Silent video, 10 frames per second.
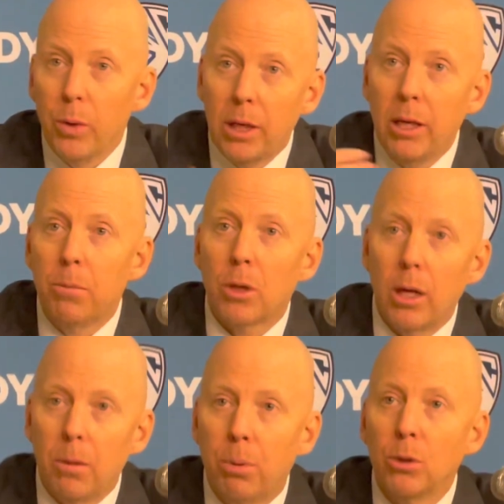We keep
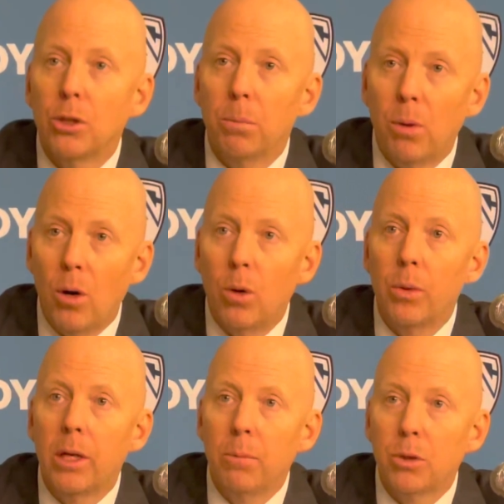trying to push the ball.
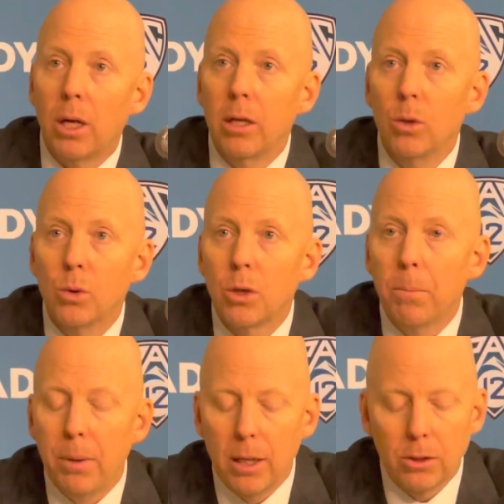We keep trying to use our
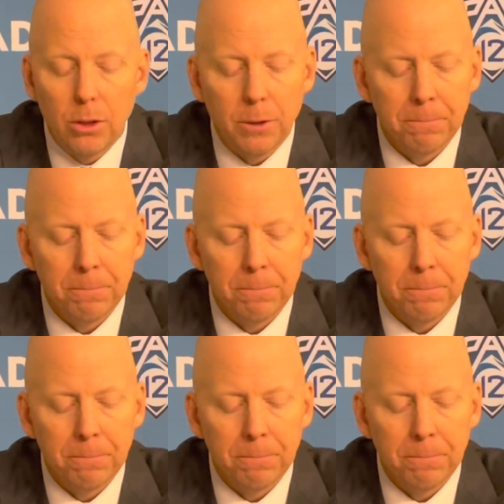bench.